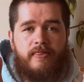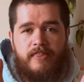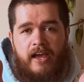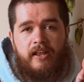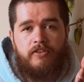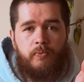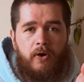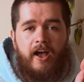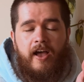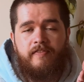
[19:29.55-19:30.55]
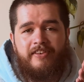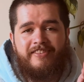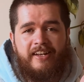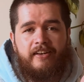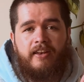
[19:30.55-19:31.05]
that is what I've
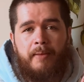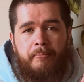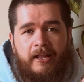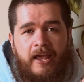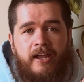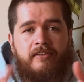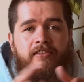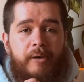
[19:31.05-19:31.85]
intended and planned.